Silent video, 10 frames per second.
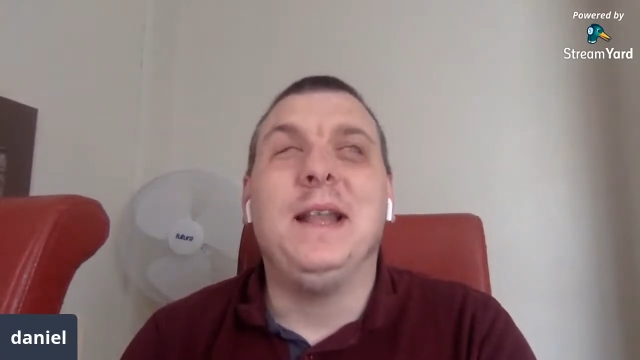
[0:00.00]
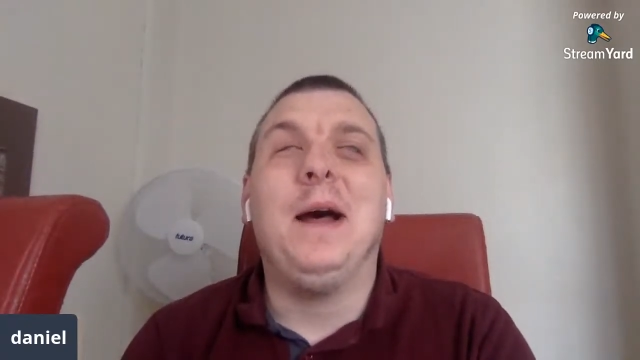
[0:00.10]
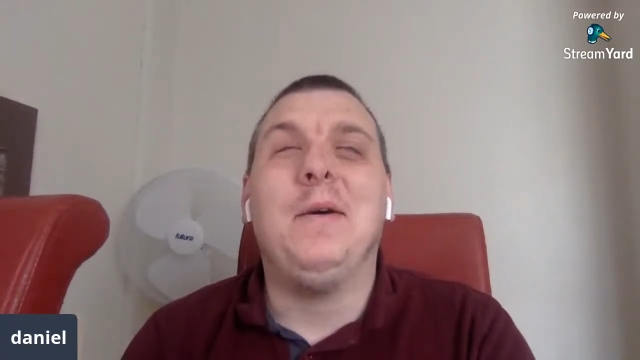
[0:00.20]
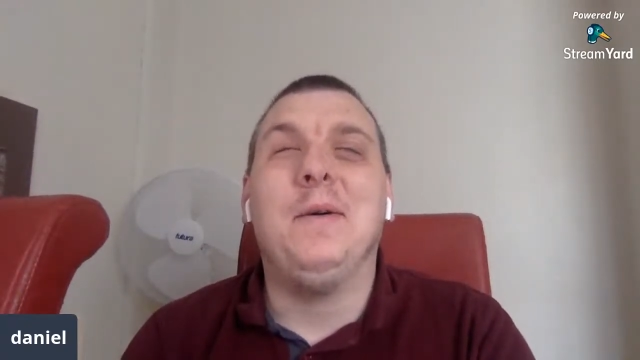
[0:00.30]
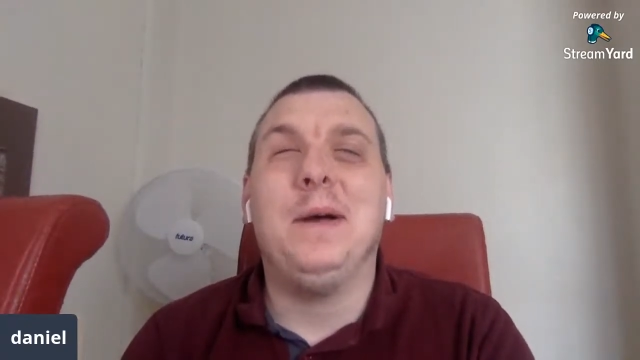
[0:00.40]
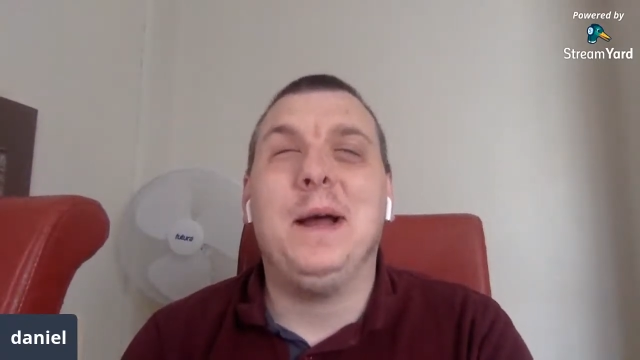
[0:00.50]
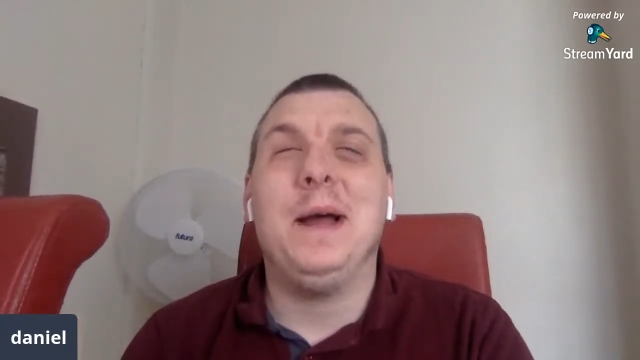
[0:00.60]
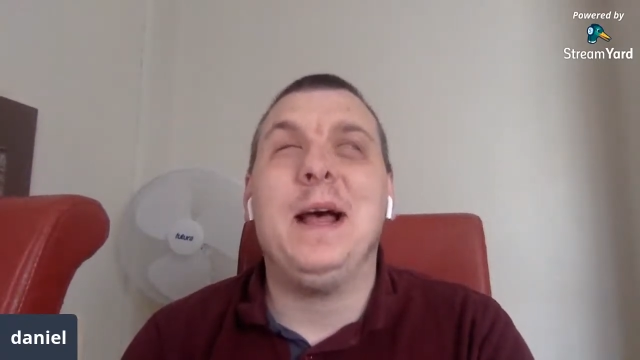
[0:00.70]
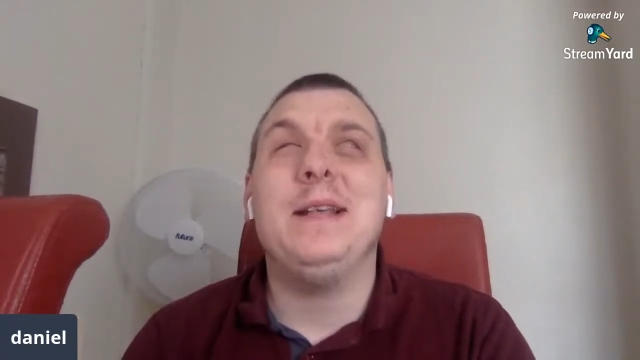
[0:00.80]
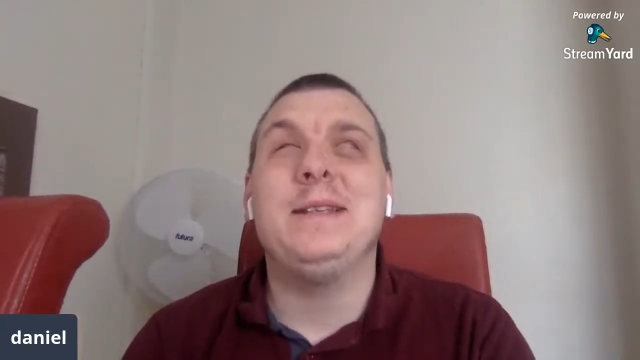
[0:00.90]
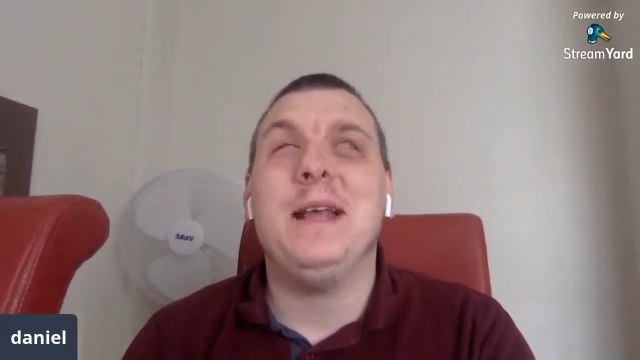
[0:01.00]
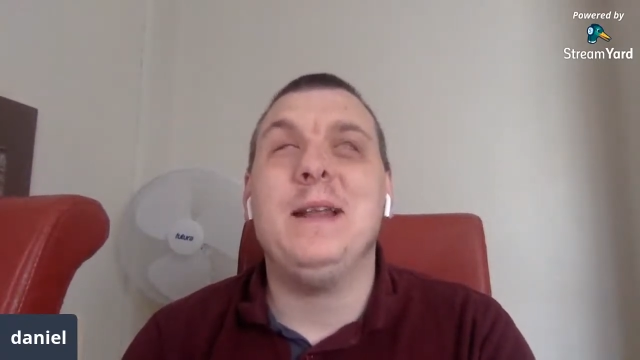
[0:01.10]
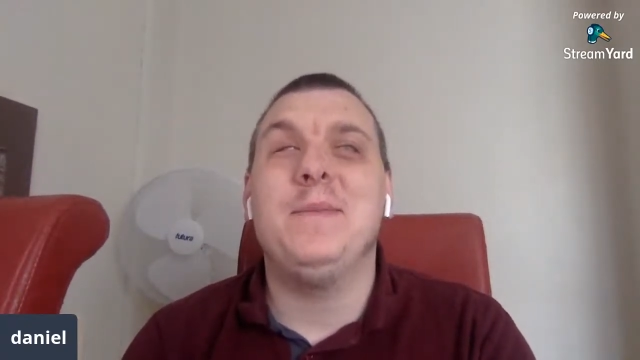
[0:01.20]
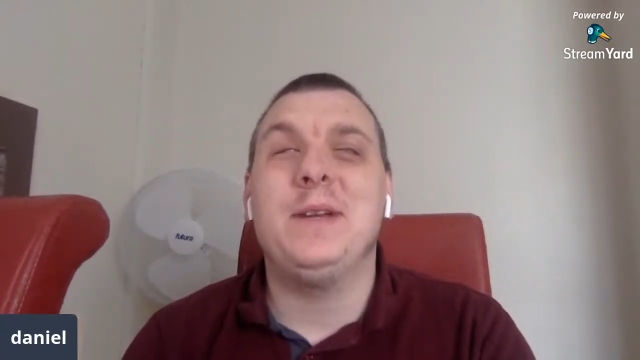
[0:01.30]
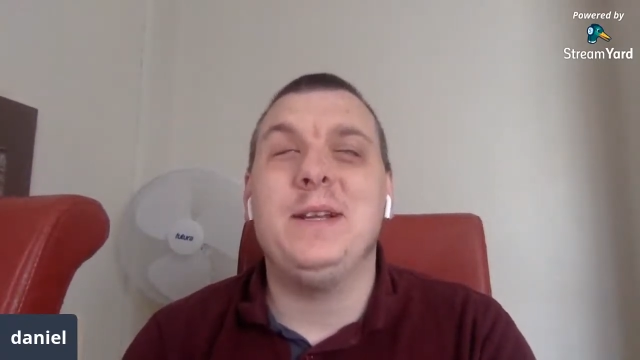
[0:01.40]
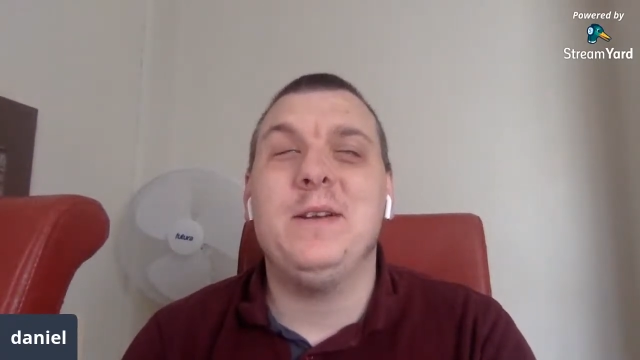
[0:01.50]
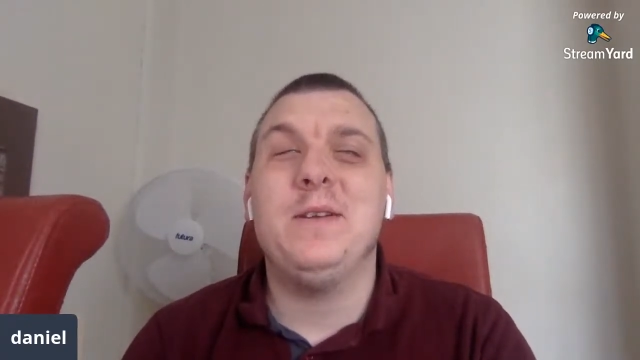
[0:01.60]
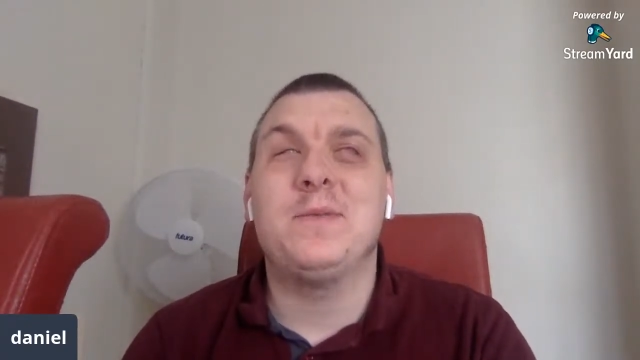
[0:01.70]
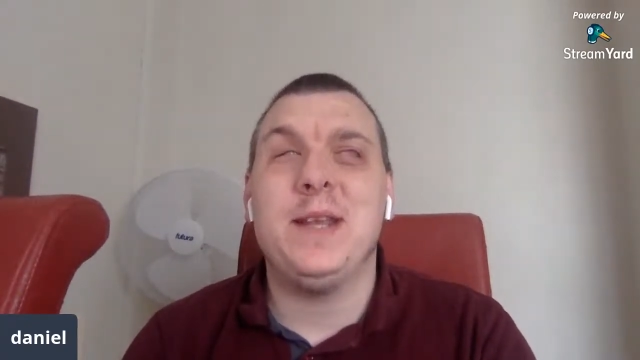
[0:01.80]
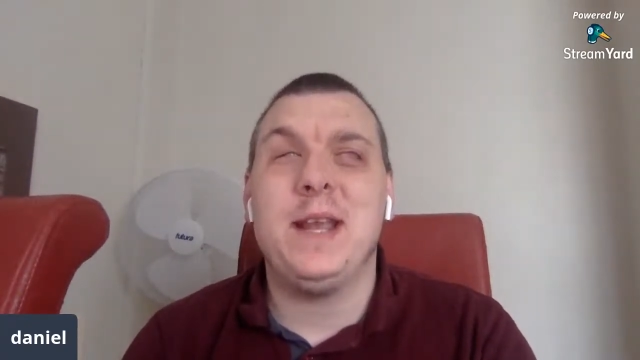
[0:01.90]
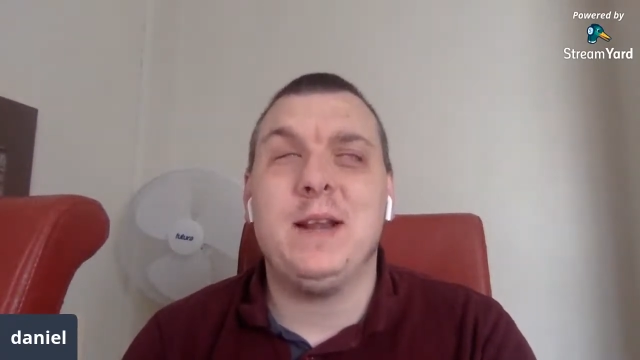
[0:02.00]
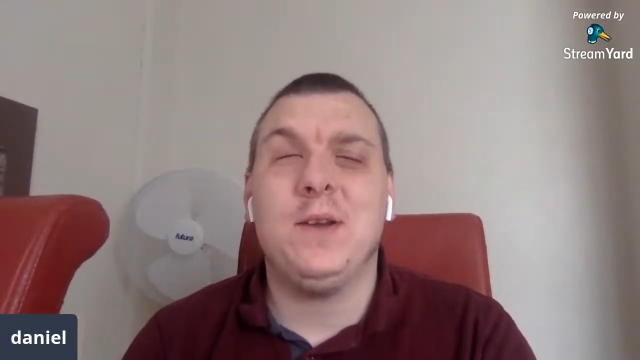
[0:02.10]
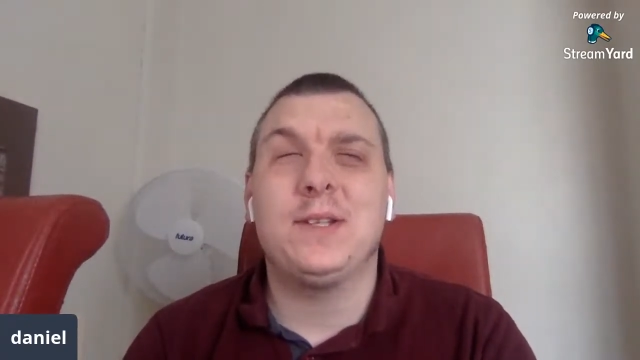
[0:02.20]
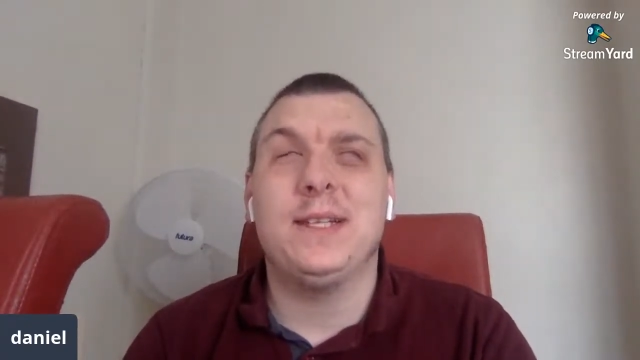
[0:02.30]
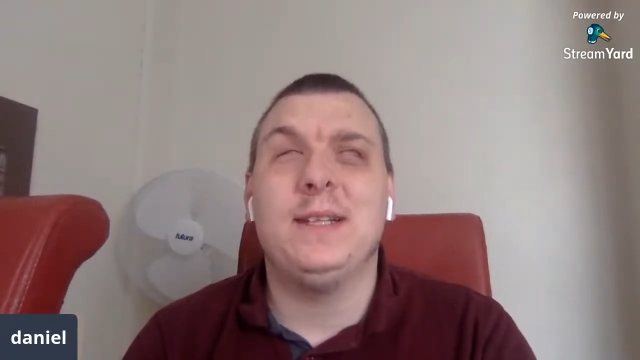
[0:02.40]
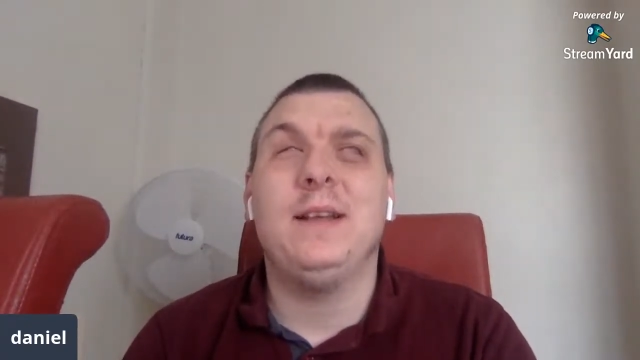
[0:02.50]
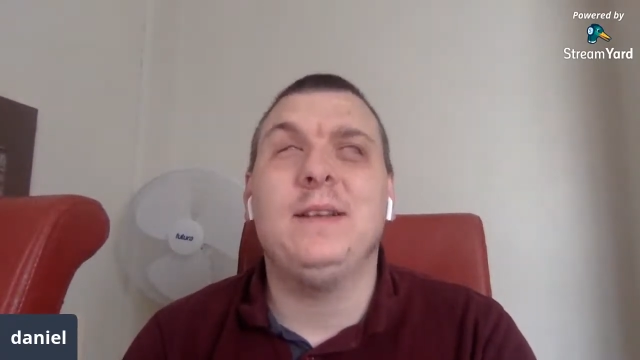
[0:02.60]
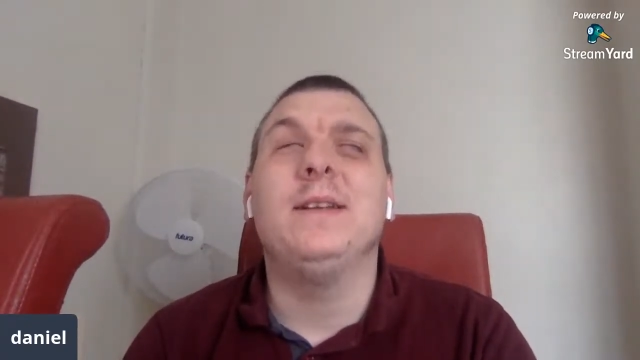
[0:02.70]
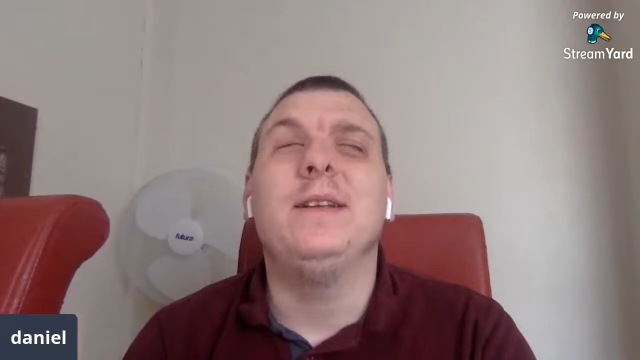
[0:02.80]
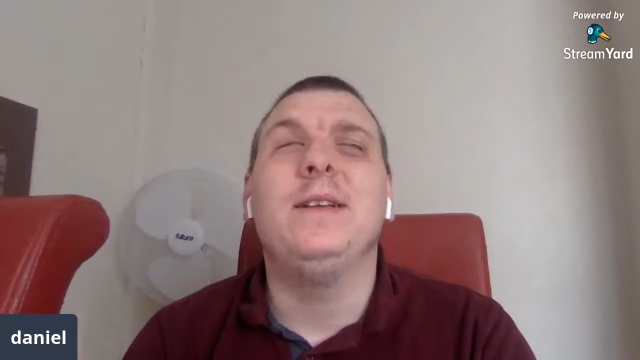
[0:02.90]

Now, as anybody knows, when you get lost in London,